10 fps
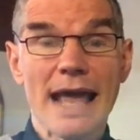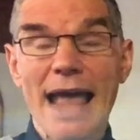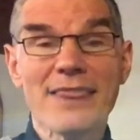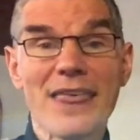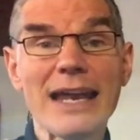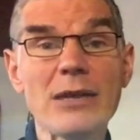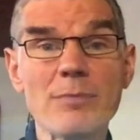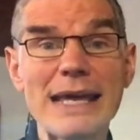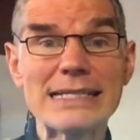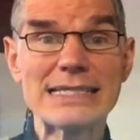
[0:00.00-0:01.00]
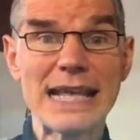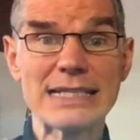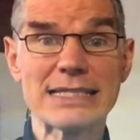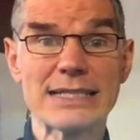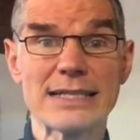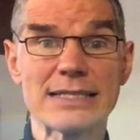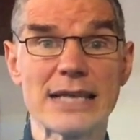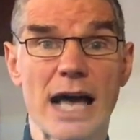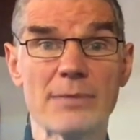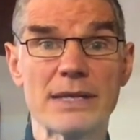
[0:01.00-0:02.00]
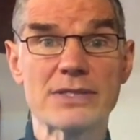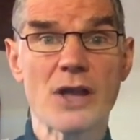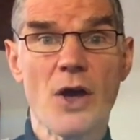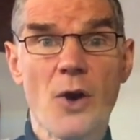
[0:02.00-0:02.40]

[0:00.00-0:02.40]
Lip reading: And then it makes sense to the psalmist.